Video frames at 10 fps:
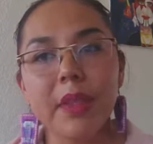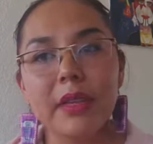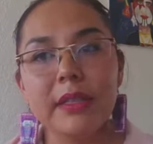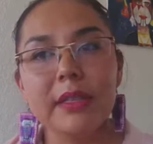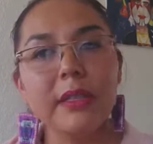
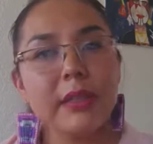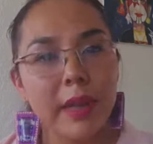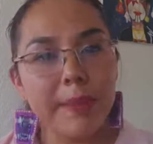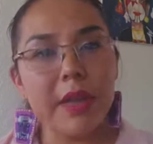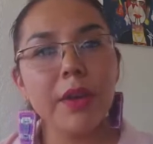
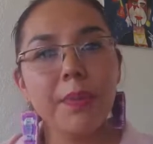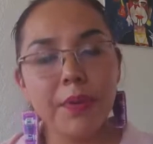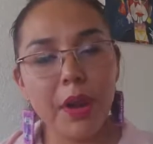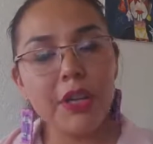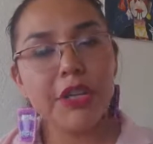systemic
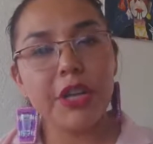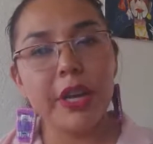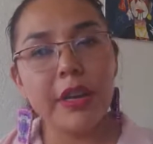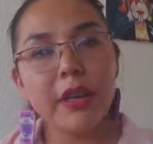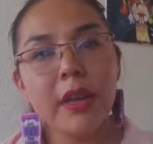
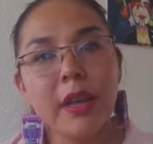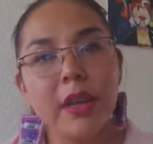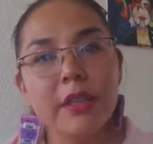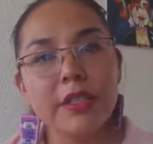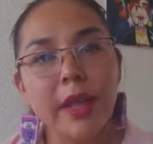oppression
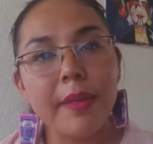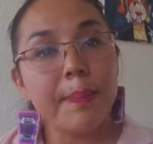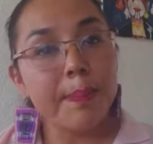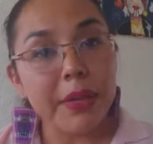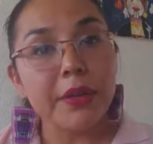
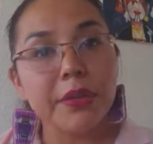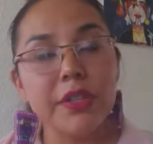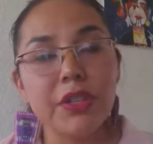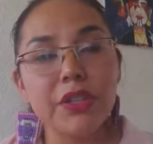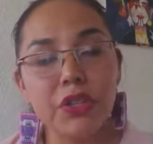
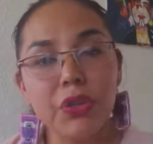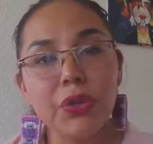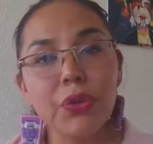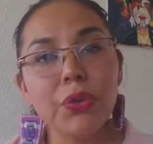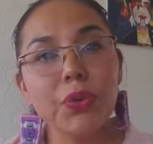built
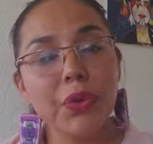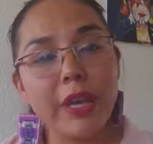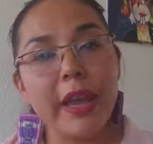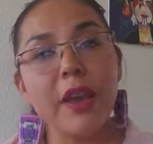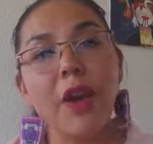to
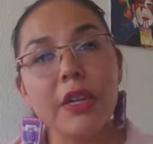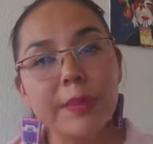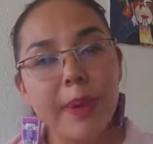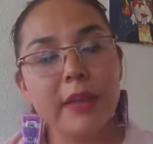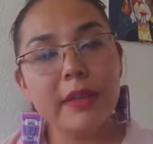create our
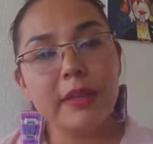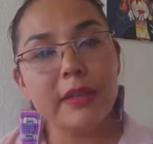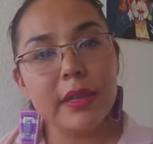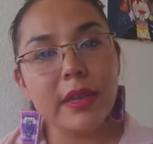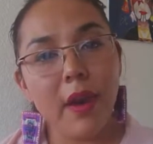
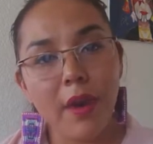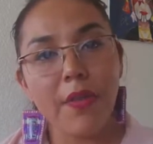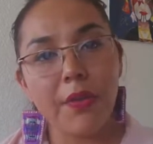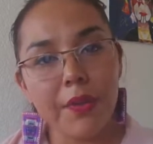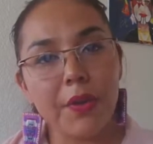dependency
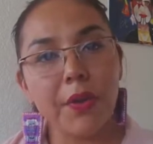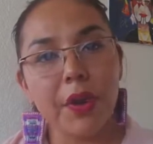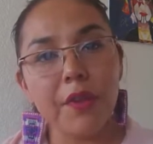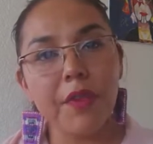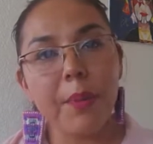on the federal
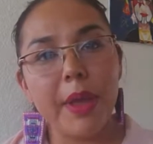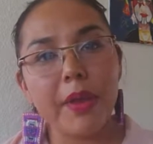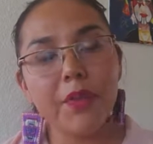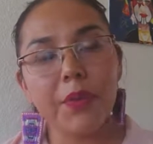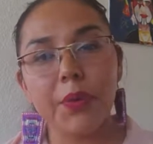
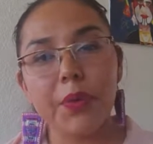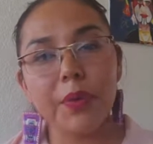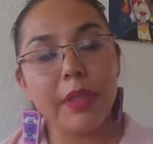government for